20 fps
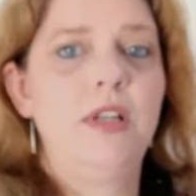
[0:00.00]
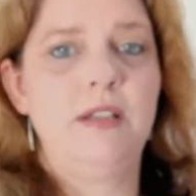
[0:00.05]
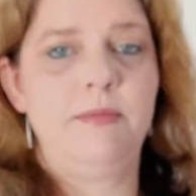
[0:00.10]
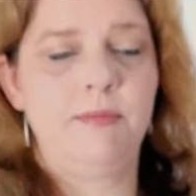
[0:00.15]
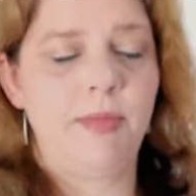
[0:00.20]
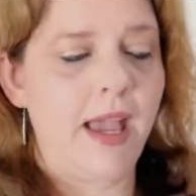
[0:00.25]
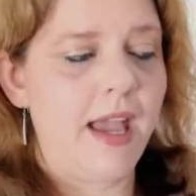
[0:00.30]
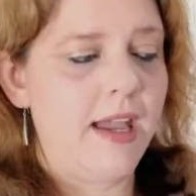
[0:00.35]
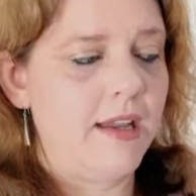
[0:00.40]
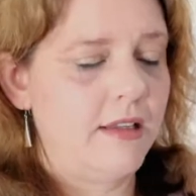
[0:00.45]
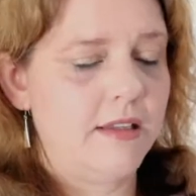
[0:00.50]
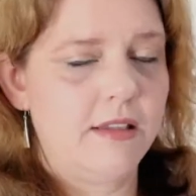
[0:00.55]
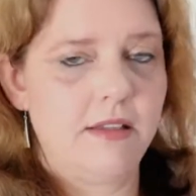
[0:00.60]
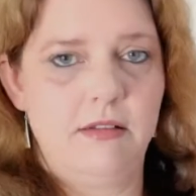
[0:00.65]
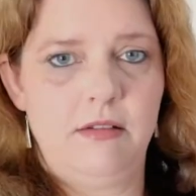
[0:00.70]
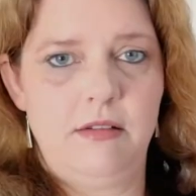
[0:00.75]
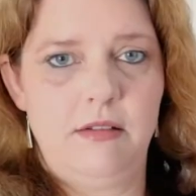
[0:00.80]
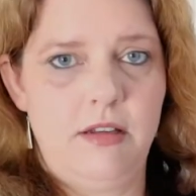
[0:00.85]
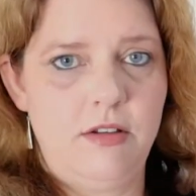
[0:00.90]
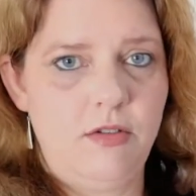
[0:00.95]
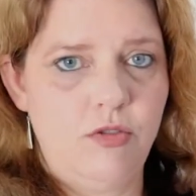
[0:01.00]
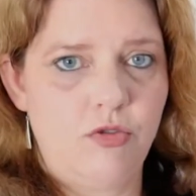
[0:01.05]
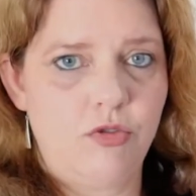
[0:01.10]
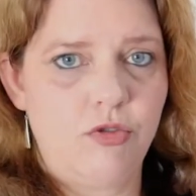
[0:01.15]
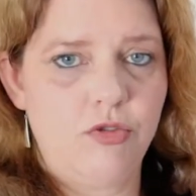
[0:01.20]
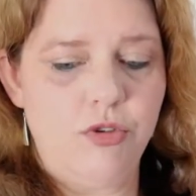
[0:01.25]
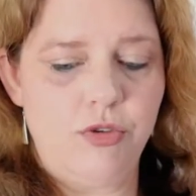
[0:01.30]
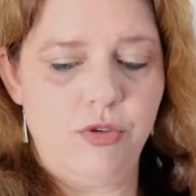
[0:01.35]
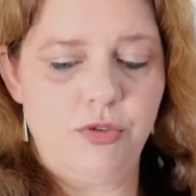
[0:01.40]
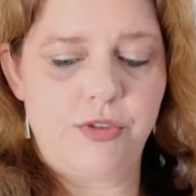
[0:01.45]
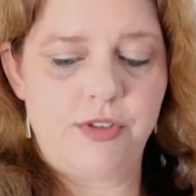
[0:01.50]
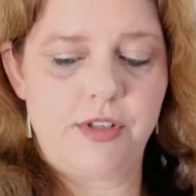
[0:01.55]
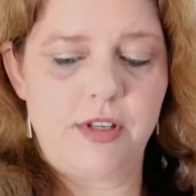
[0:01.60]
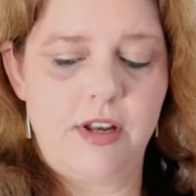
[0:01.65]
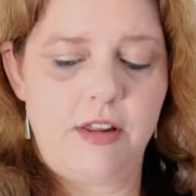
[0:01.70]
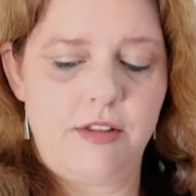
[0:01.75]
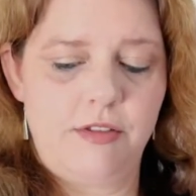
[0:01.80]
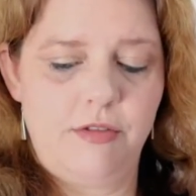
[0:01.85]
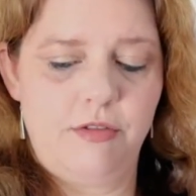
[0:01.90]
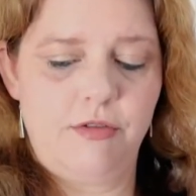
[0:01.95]
in bags and in drawers, and
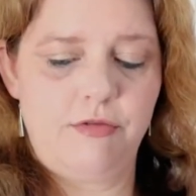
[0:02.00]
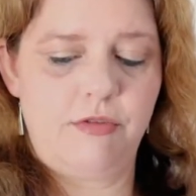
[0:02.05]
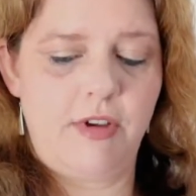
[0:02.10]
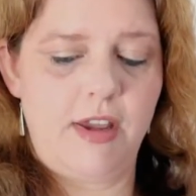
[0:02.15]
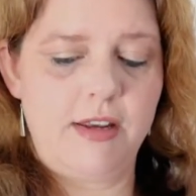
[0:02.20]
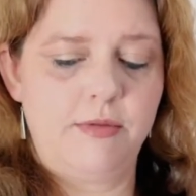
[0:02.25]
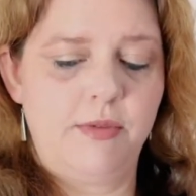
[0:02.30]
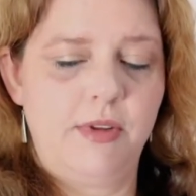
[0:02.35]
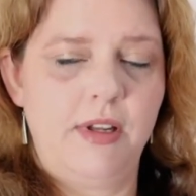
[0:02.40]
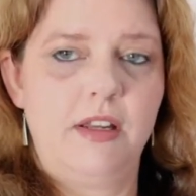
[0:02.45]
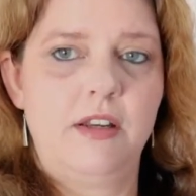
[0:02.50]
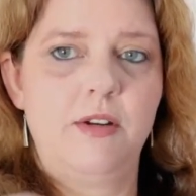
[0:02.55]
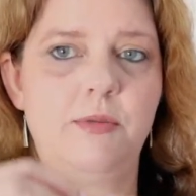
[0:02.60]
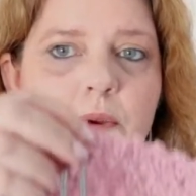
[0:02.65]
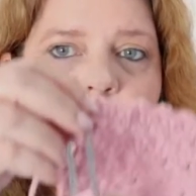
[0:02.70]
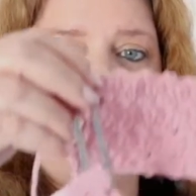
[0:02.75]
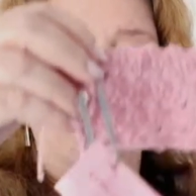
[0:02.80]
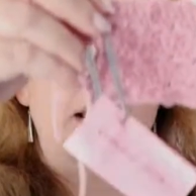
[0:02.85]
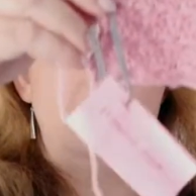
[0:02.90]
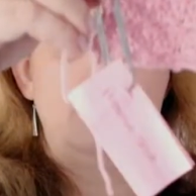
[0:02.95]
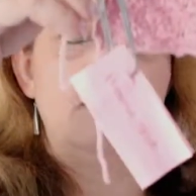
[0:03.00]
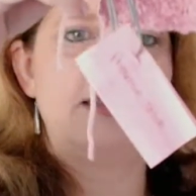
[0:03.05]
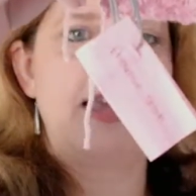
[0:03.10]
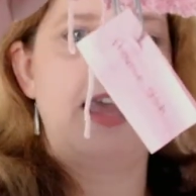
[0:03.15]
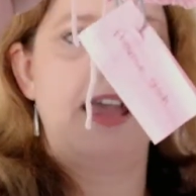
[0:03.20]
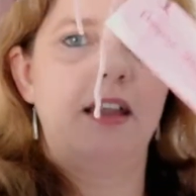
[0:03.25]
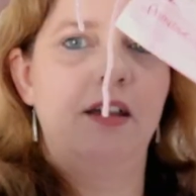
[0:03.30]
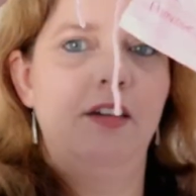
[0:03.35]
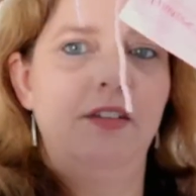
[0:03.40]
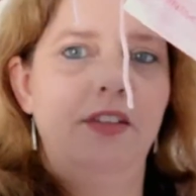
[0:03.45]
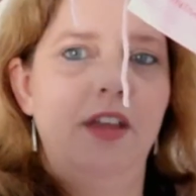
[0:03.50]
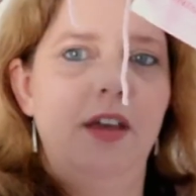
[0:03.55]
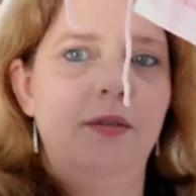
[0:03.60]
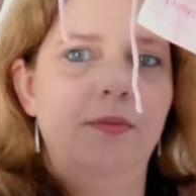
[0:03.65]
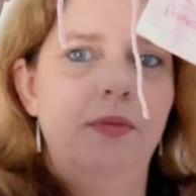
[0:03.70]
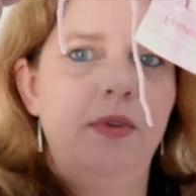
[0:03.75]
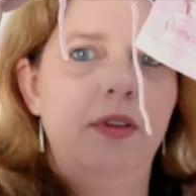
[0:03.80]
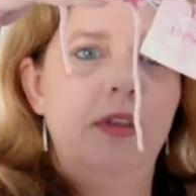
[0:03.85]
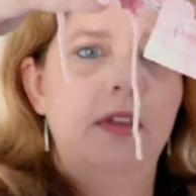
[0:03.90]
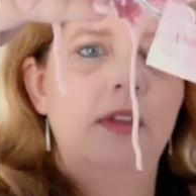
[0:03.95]
I thought, right, well, I'm going to put a little tag on them.